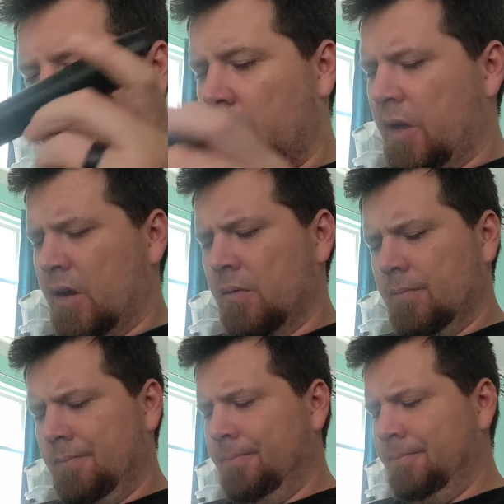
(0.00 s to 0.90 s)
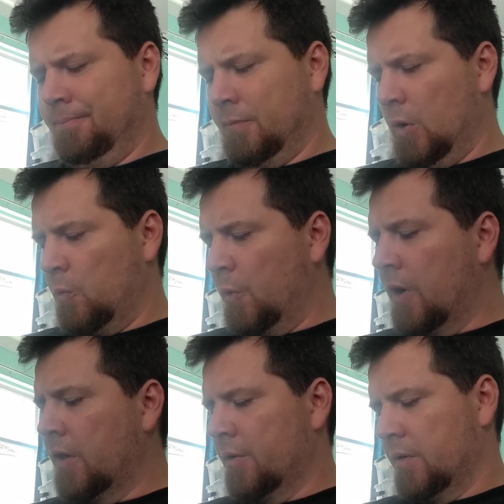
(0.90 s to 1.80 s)
Again,
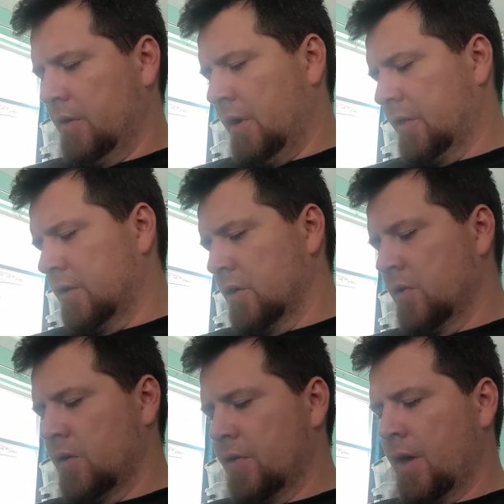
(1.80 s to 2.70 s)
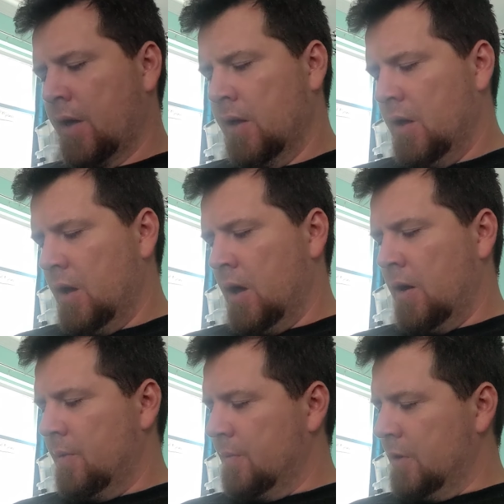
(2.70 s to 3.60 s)
really like the tone on that,
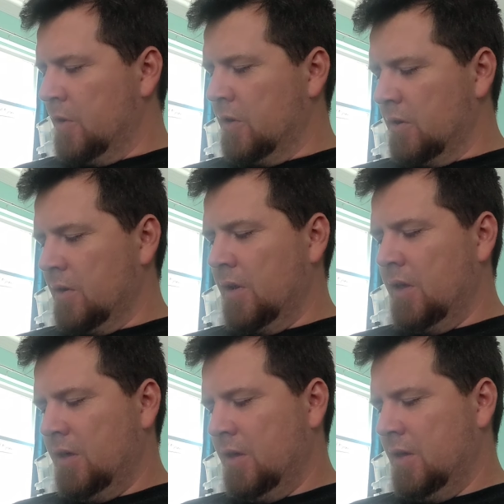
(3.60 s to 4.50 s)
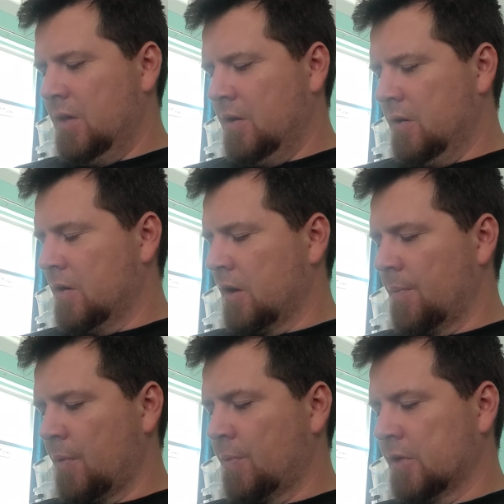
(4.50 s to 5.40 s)
but you could hear it a
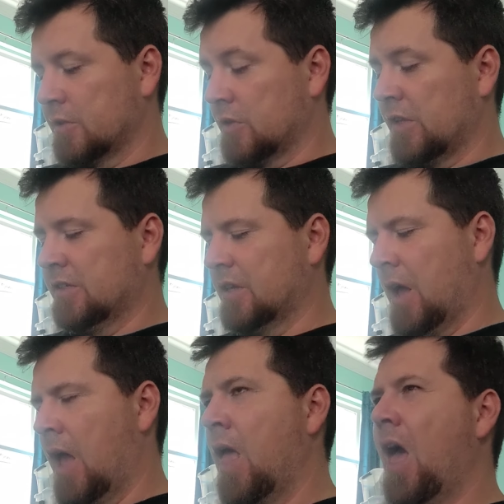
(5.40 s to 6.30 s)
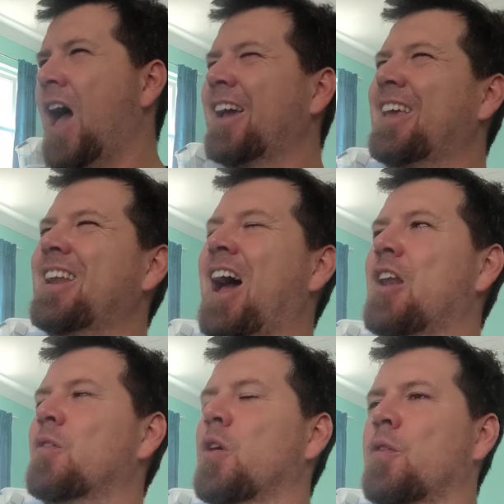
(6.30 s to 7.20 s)
couple places. At least I
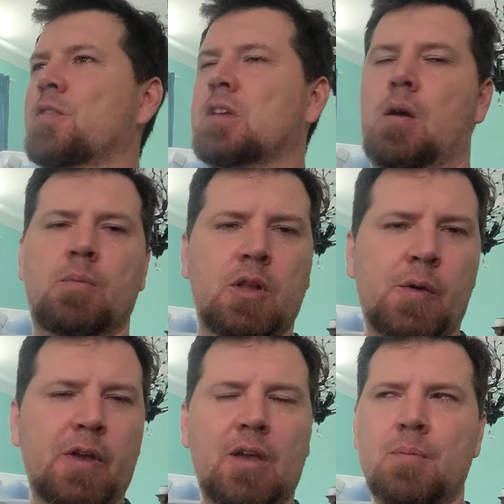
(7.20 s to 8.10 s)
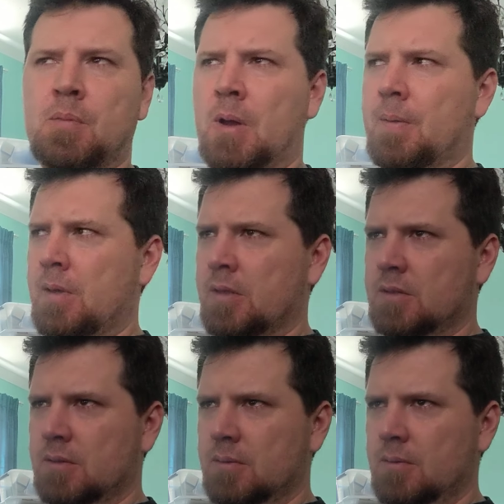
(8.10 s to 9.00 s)
don't know if it's how I'm blowing it, but it's